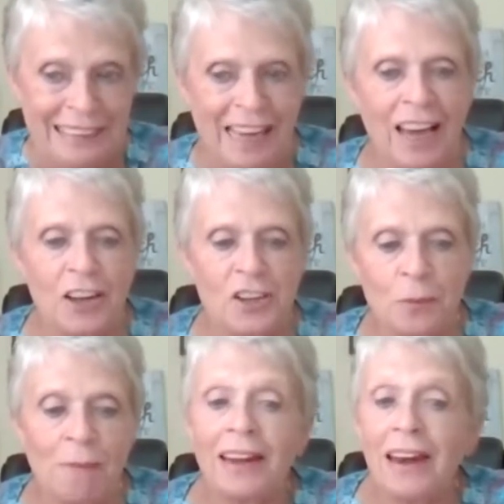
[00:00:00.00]
and you
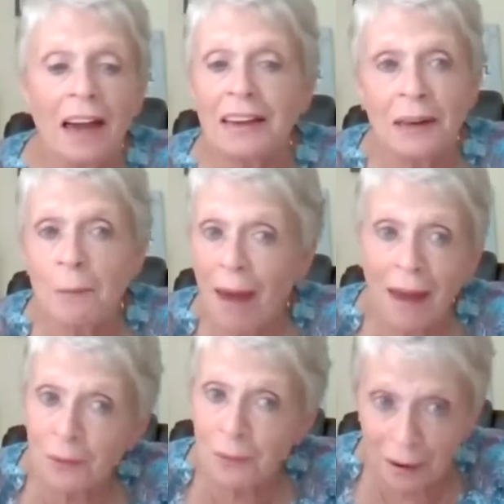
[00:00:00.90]
may not get it
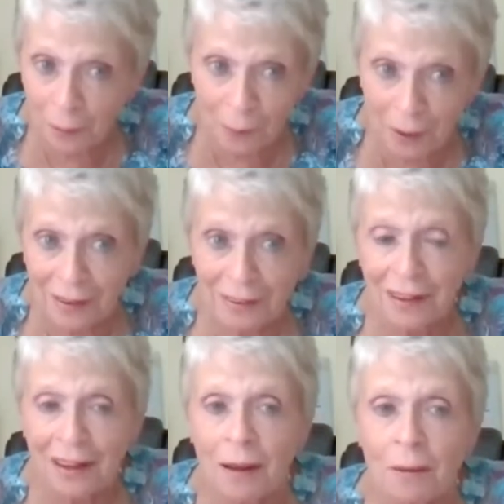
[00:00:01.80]
back right away.
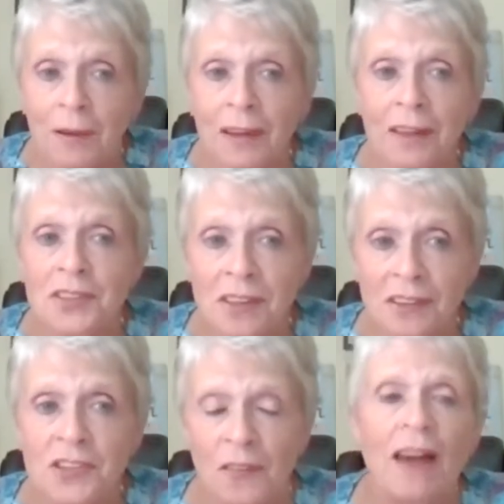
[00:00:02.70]

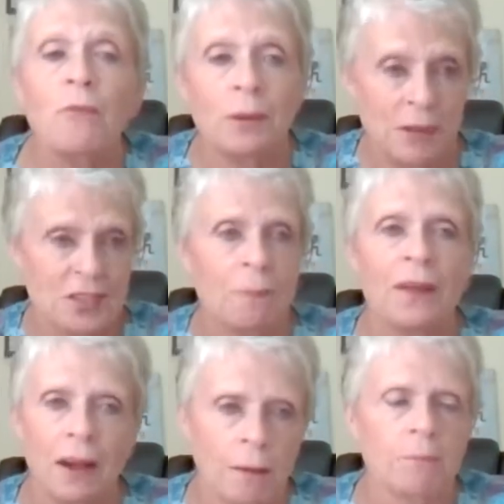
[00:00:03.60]
So that would be
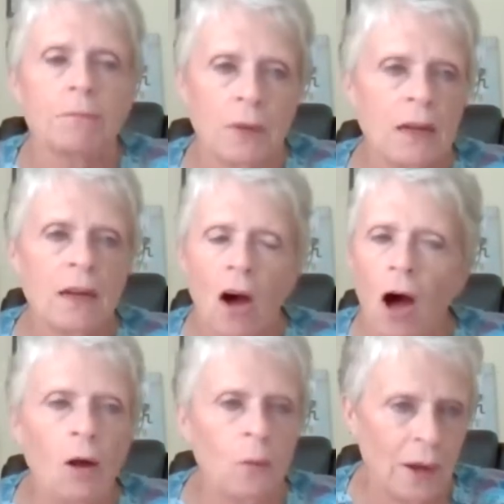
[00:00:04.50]
something I'm
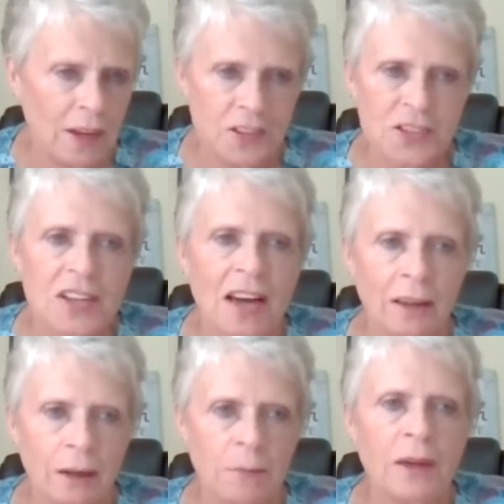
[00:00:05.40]
always
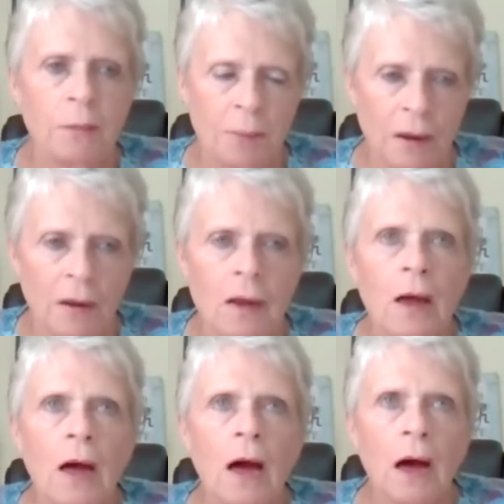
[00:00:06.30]
telling people.
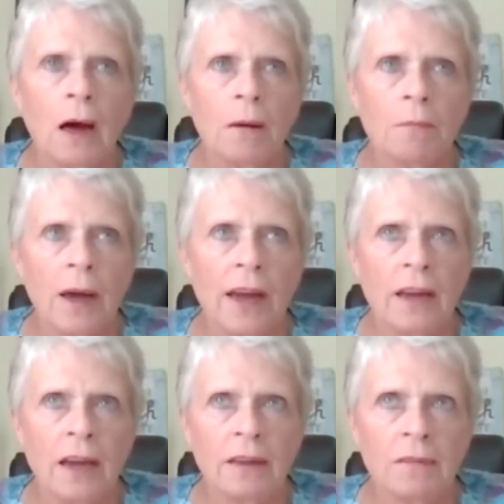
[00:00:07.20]

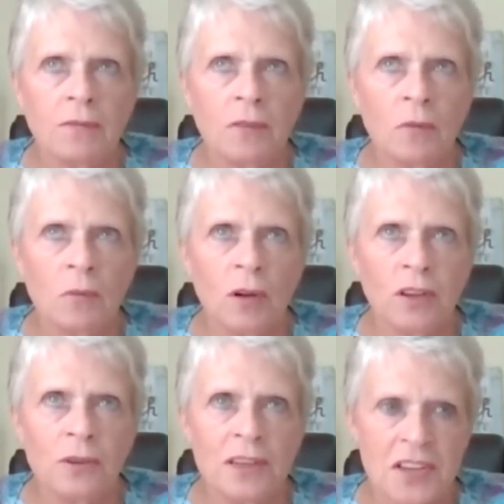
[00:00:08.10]
And
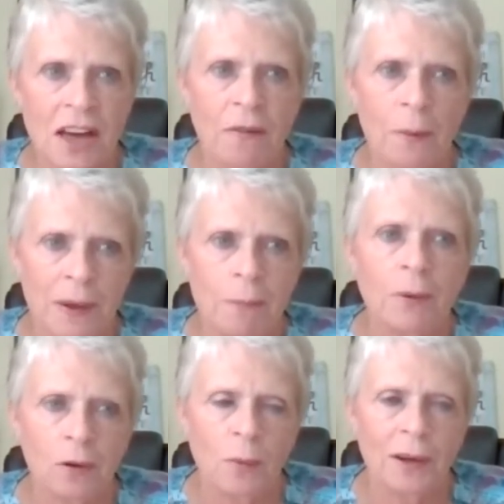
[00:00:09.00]
you can tell the
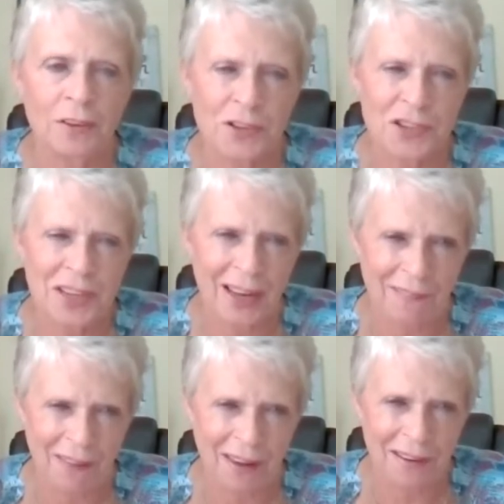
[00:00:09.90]
people who
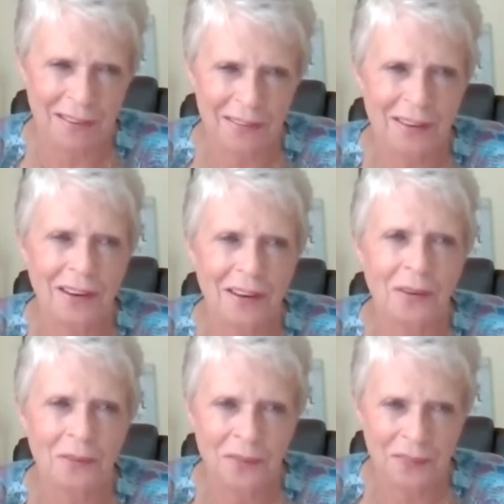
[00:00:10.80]
understand that,
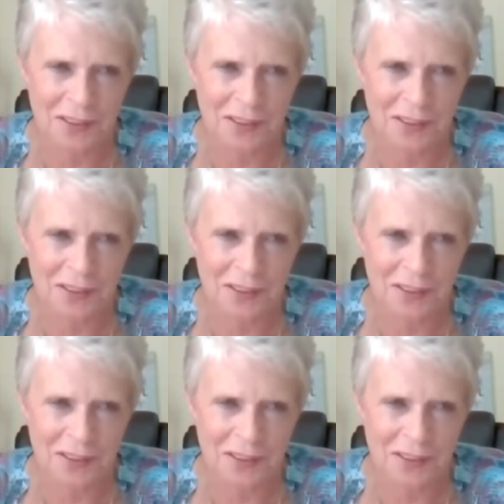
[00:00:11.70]
that.